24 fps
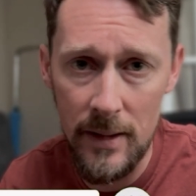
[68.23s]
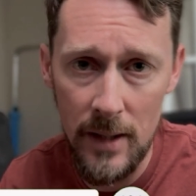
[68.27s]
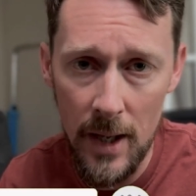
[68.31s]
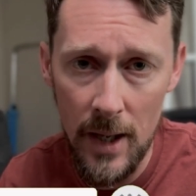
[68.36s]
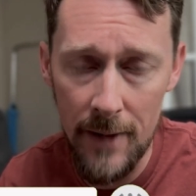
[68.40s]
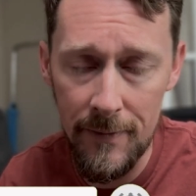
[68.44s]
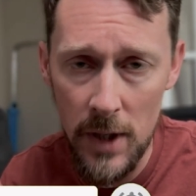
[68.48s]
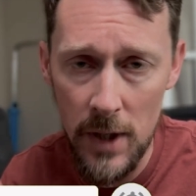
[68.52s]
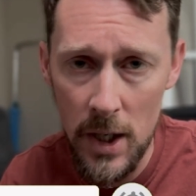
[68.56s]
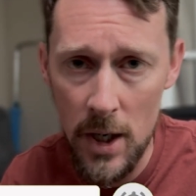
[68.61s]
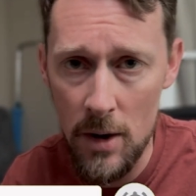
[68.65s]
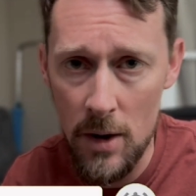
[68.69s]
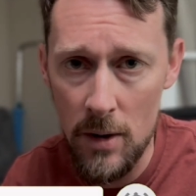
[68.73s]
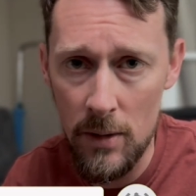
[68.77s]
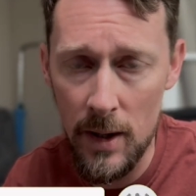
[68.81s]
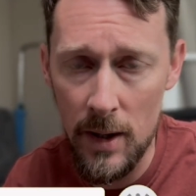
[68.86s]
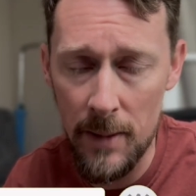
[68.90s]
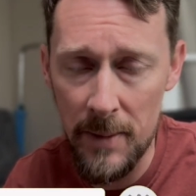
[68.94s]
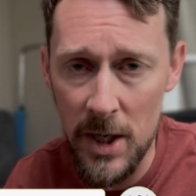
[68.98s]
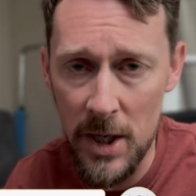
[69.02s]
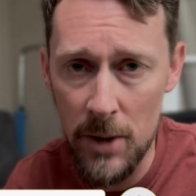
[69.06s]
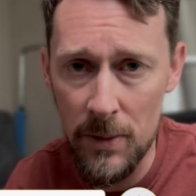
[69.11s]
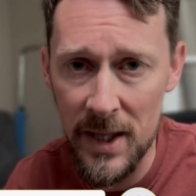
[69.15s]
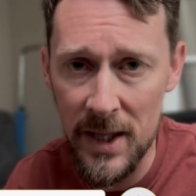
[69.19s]
Love to know.
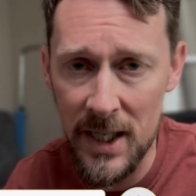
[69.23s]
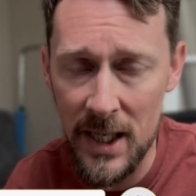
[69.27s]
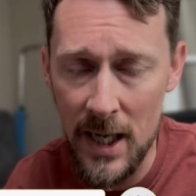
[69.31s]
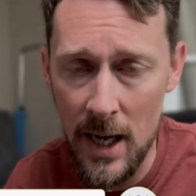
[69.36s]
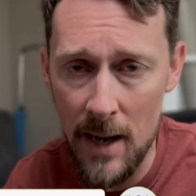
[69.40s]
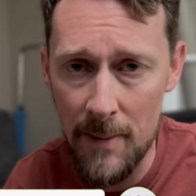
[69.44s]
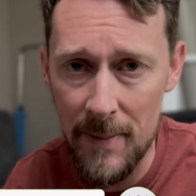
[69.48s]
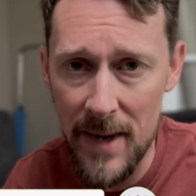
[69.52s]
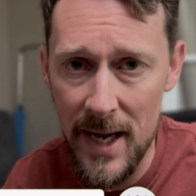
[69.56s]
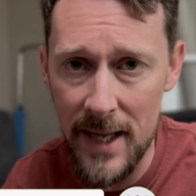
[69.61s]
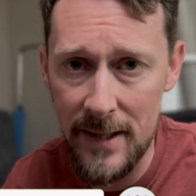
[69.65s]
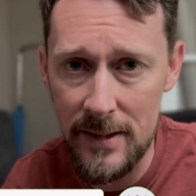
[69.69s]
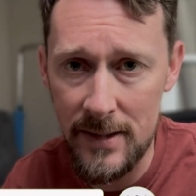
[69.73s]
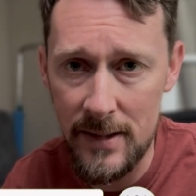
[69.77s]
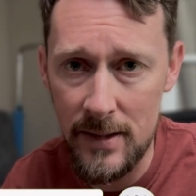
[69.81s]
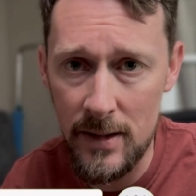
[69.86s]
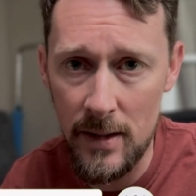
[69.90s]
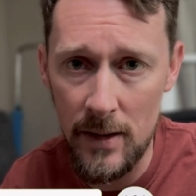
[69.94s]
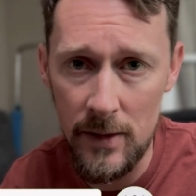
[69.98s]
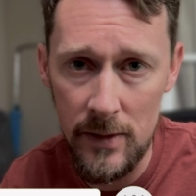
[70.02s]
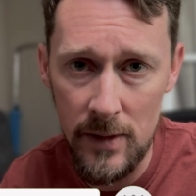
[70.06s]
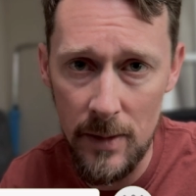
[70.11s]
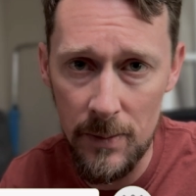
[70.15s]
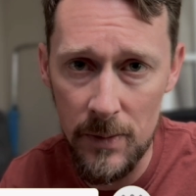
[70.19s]
Let me know in the
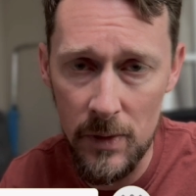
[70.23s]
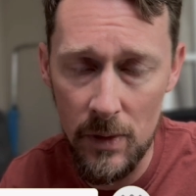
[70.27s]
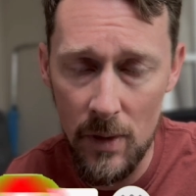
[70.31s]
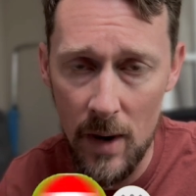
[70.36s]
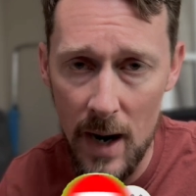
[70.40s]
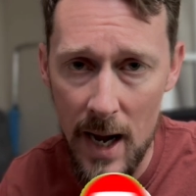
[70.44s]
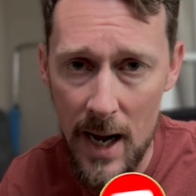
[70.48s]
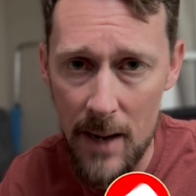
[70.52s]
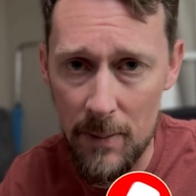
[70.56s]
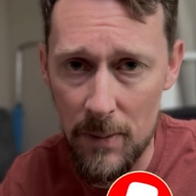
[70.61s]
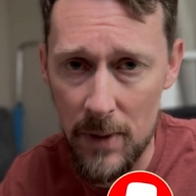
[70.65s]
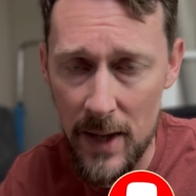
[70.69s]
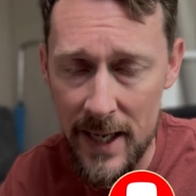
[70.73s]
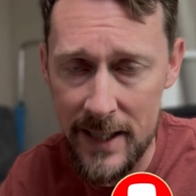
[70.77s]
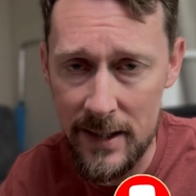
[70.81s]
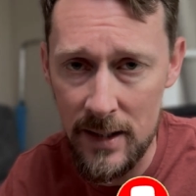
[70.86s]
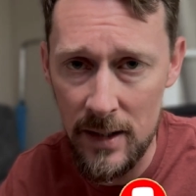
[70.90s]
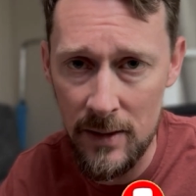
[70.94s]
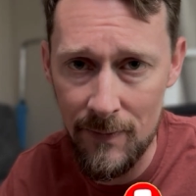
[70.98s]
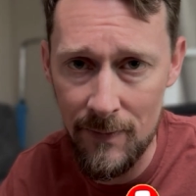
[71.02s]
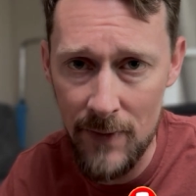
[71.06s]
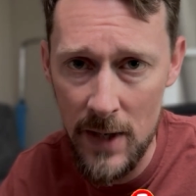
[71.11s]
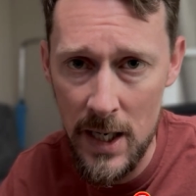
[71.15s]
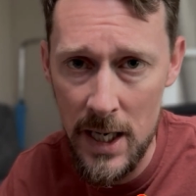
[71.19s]
comments. Subscribe, like
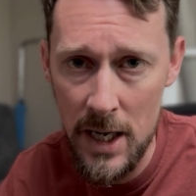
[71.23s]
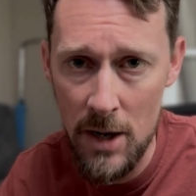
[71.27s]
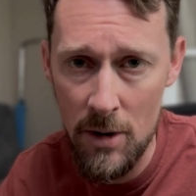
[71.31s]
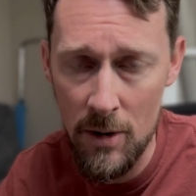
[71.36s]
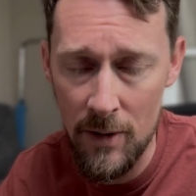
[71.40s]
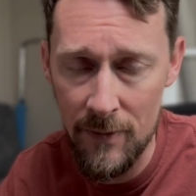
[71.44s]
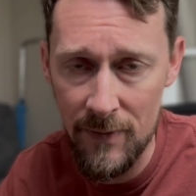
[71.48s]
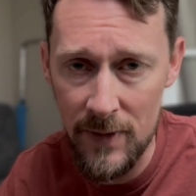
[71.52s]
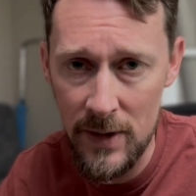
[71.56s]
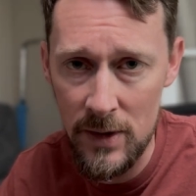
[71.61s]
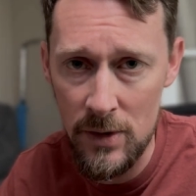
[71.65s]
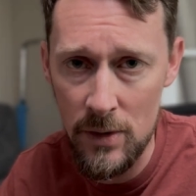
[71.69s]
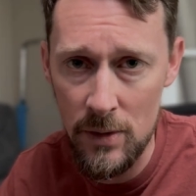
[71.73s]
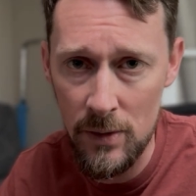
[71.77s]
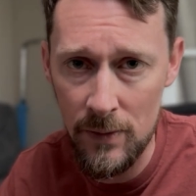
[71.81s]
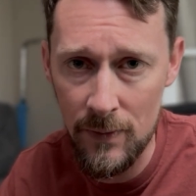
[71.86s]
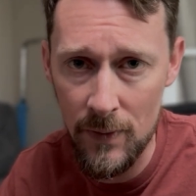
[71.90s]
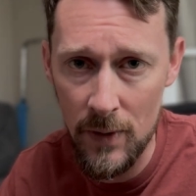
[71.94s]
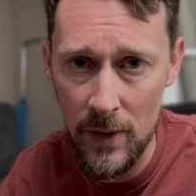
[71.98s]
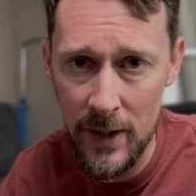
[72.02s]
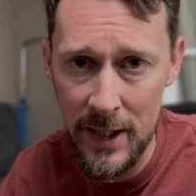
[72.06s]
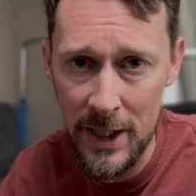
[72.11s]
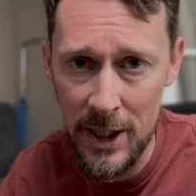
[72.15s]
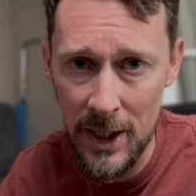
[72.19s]
this video if it's
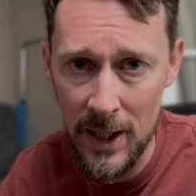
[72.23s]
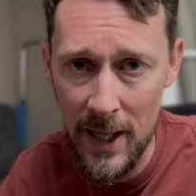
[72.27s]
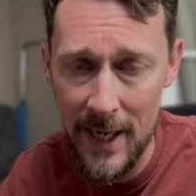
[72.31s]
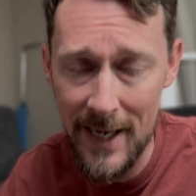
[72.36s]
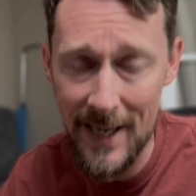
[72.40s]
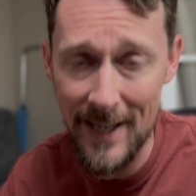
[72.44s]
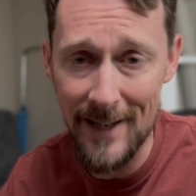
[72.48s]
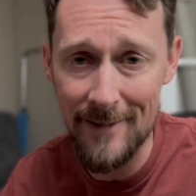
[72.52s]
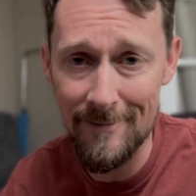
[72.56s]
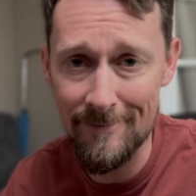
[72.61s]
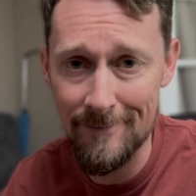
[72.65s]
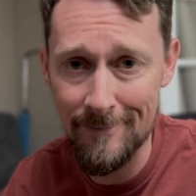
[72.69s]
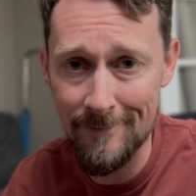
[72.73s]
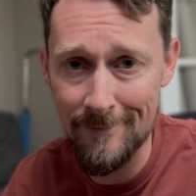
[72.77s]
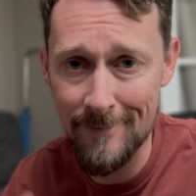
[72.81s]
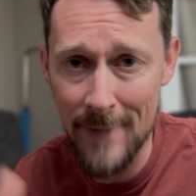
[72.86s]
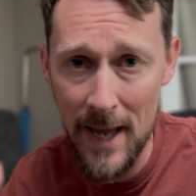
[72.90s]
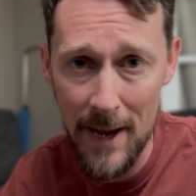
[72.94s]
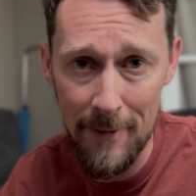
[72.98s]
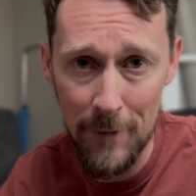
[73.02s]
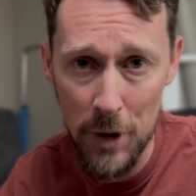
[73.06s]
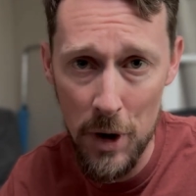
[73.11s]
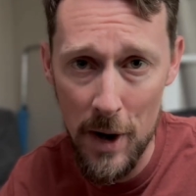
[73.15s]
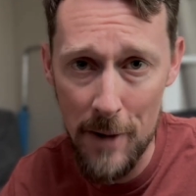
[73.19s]
useful and you like it.
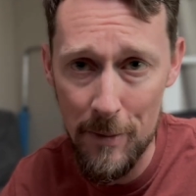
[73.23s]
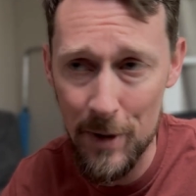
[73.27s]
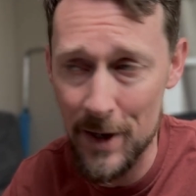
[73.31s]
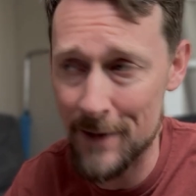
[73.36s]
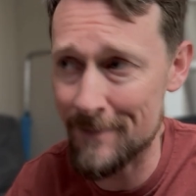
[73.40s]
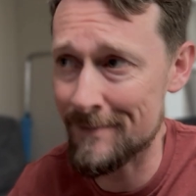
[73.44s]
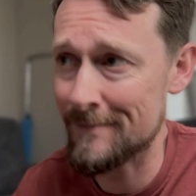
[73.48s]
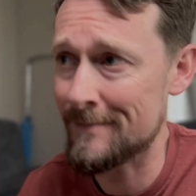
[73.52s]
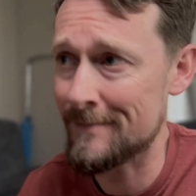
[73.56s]
Have a great one.